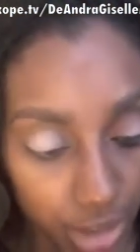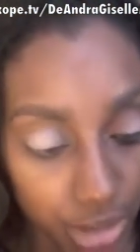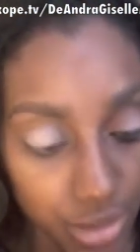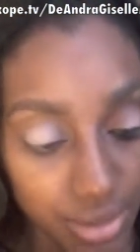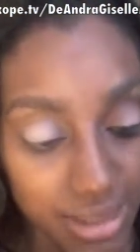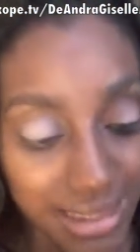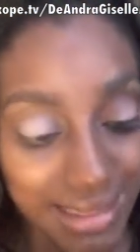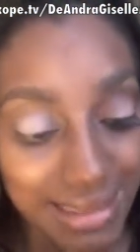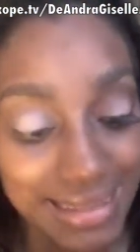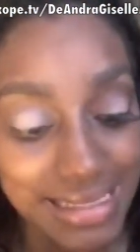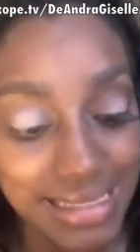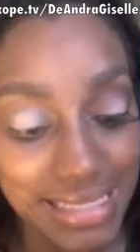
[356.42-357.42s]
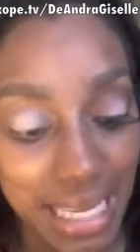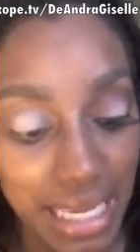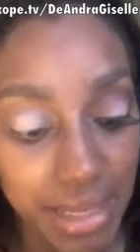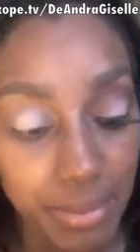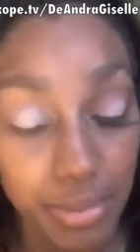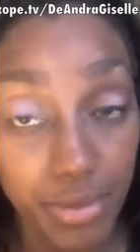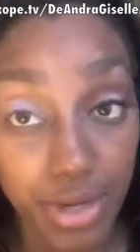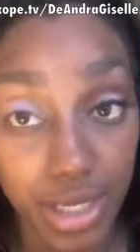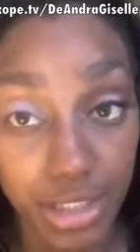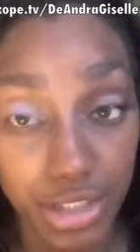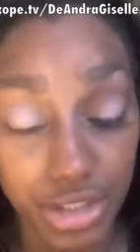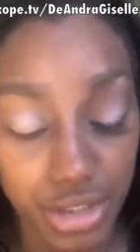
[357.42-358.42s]
using the same
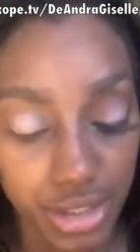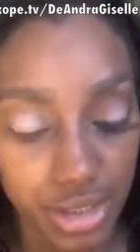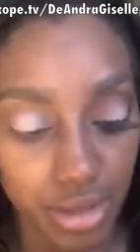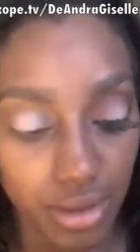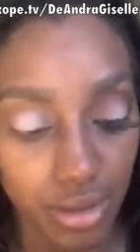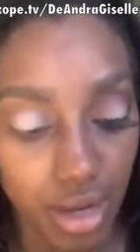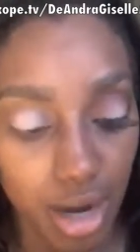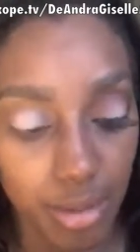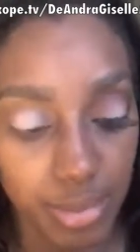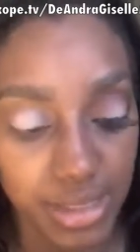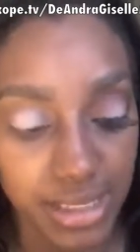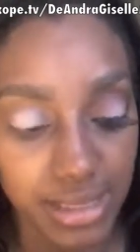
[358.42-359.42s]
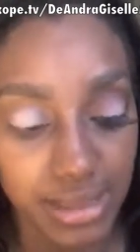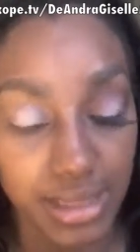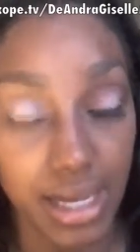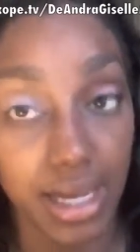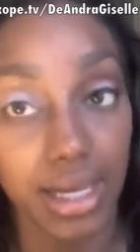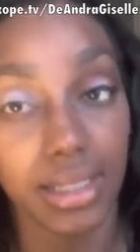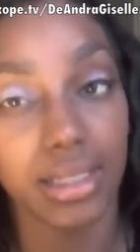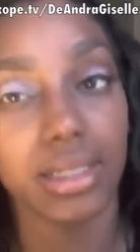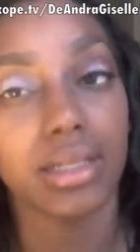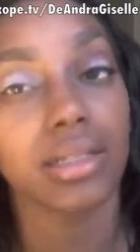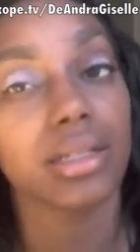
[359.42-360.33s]
brush just on the opposite side.